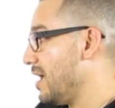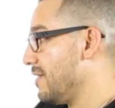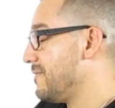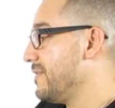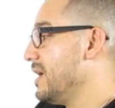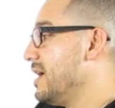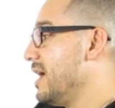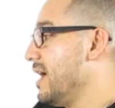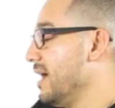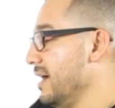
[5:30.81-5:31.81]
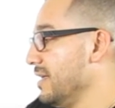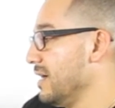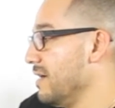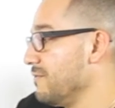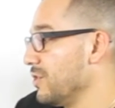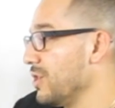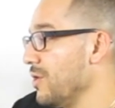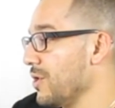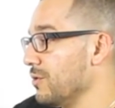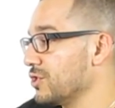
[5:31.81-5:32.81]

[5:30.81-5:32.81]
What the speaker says: of your logo.